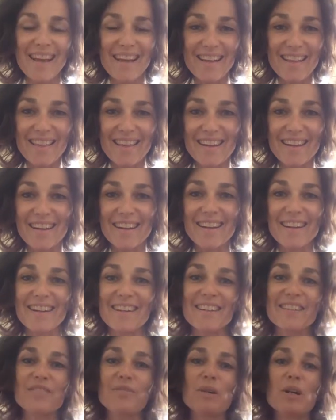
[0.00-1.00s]
Hey there
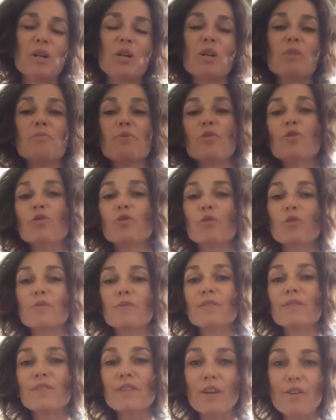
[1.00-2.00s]
guys, welcome to
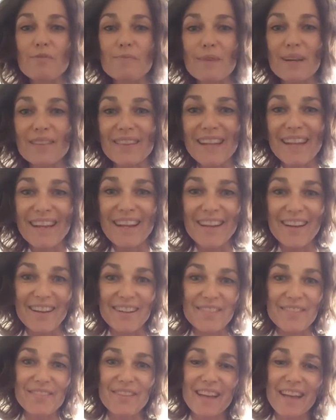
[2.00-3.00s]
Sovereign Self Monday
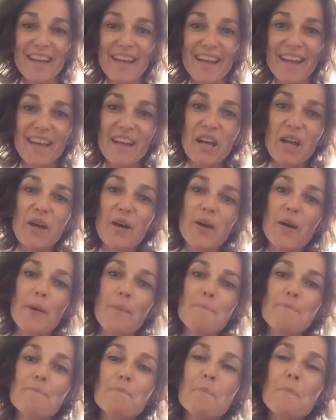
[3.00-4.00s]
Live.
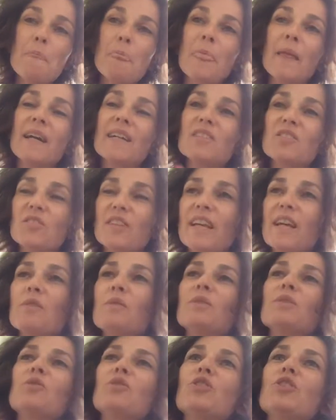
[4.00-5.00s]
Today
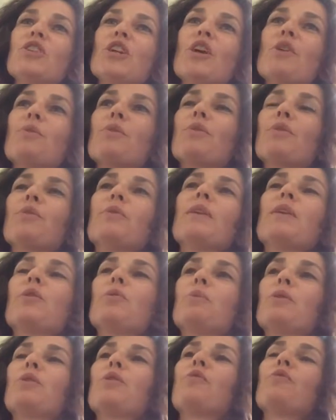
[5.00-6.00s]
I want to share with you a
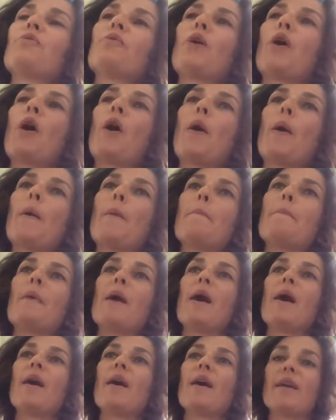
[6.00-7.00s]
little bit of
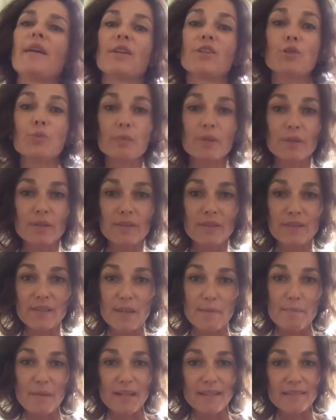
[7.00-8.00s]
my experience
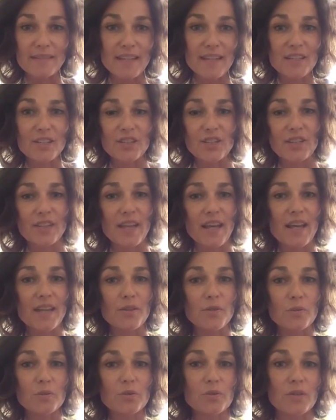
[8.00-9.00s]
in meditation
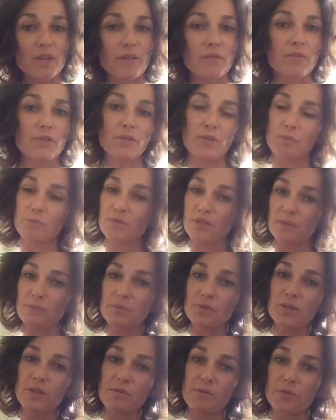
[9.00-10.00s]
and also give you some
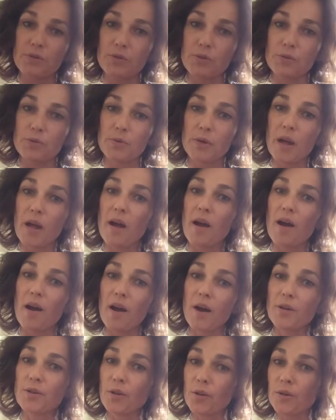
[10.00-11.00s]
tips if you
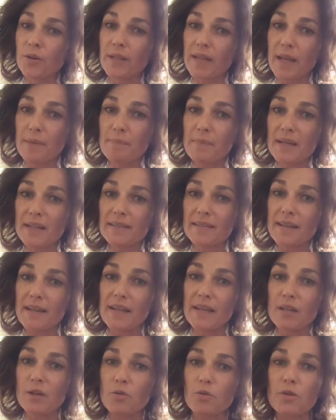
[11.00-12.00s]
are not yet
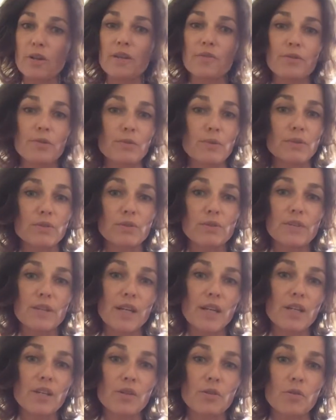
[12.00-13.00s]
meditating or if you want to
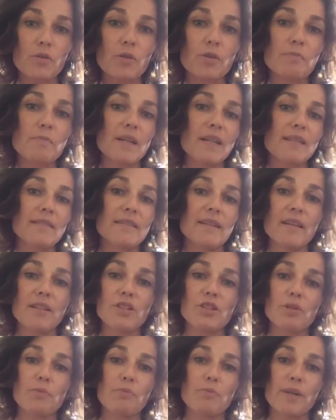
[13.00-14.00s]
take your
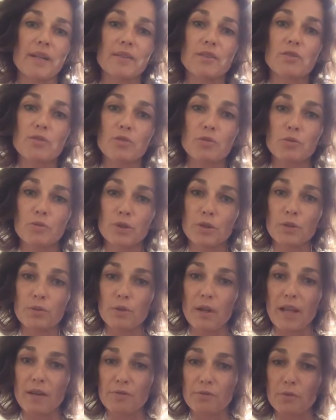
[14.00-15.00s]
meditation practice to a
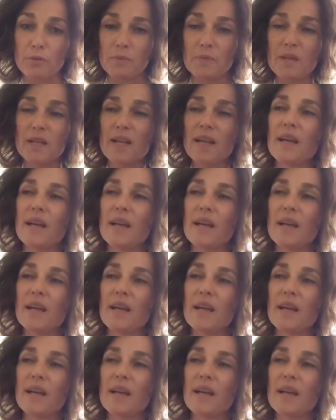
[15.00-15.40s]
new level.